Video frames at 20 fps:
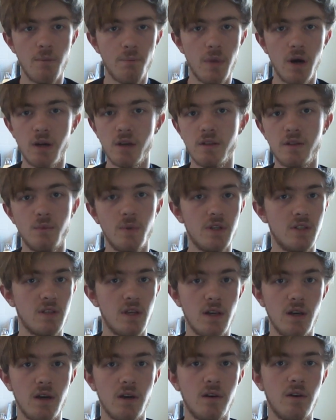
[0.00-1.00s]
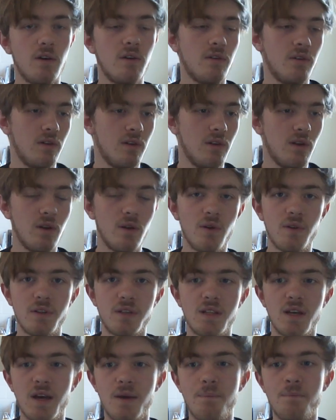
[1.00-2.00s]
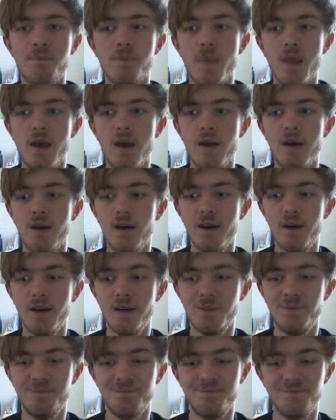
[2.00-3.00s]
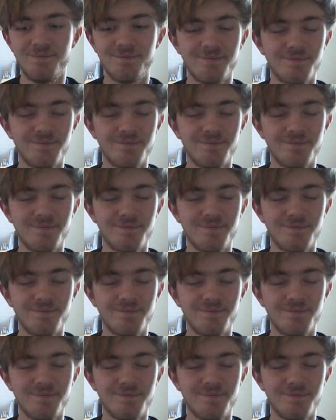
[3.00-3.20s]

buggered, which they are a lot of the time.